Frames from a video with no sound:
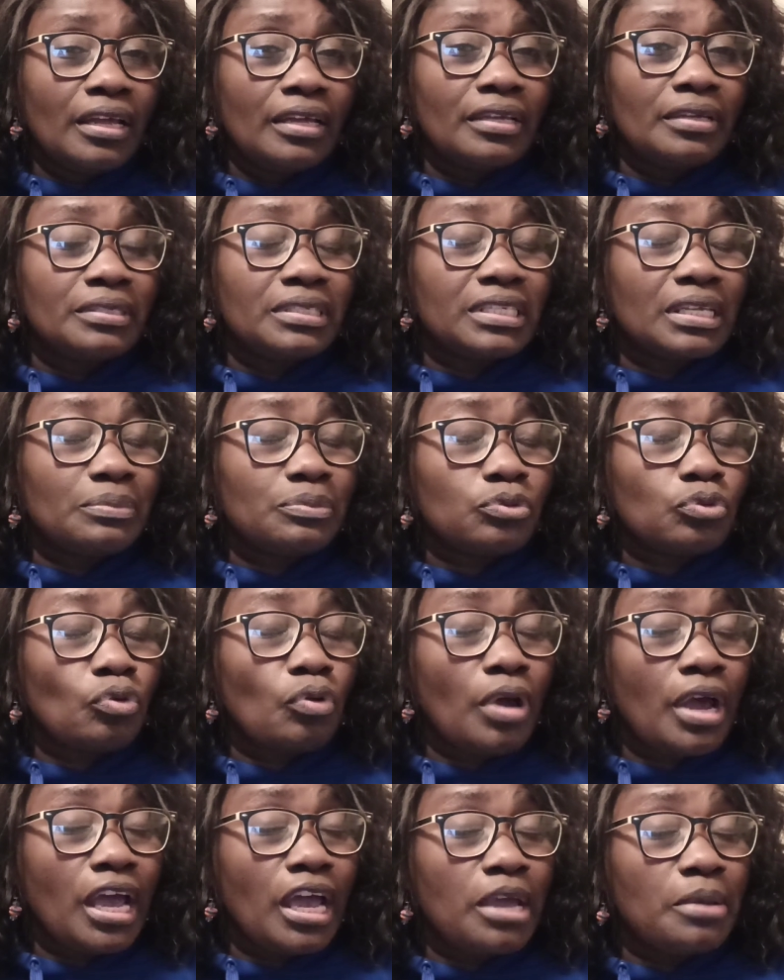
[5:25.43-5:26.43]
And
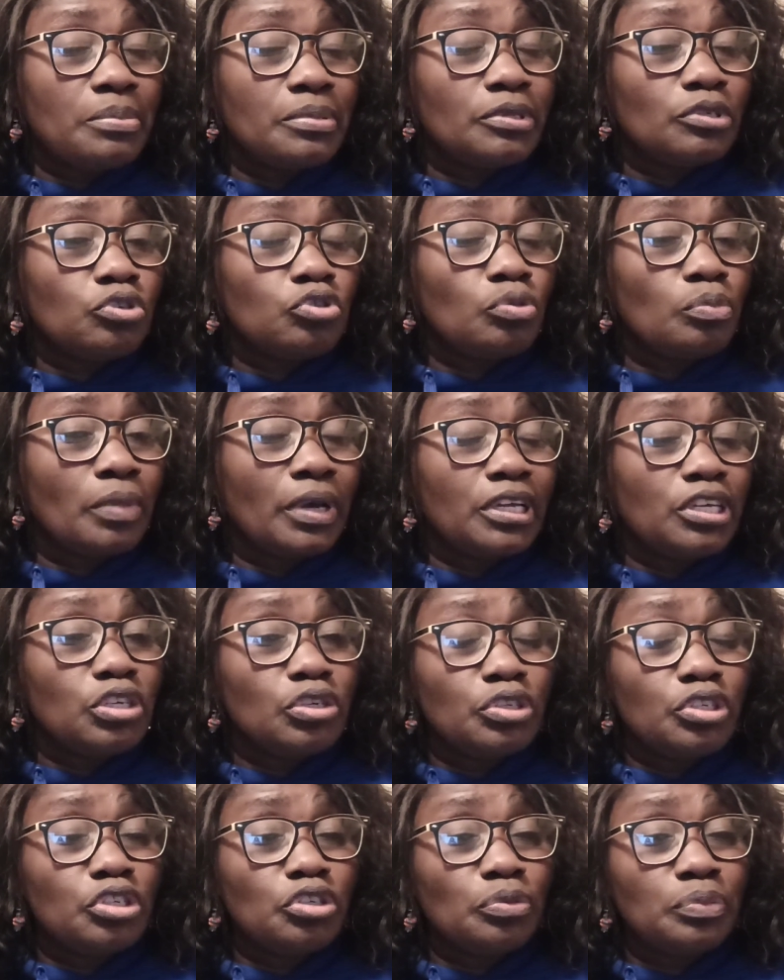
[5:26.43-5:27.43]
subscribe to my
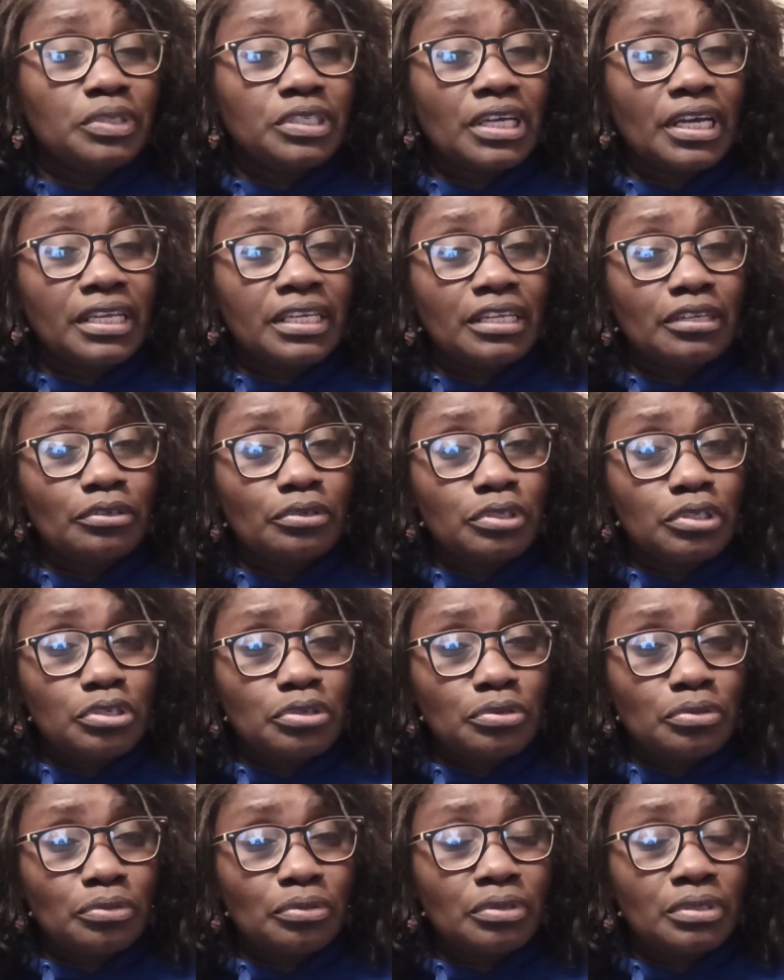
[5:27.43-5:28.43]
YouTube channel
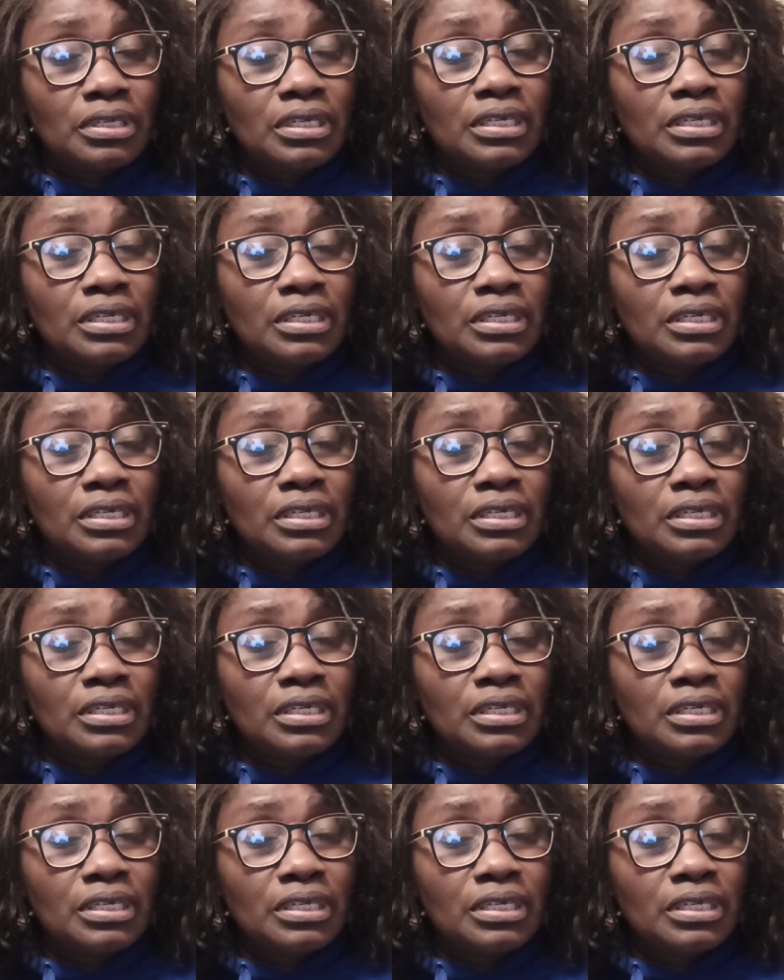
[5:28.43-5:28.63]
too.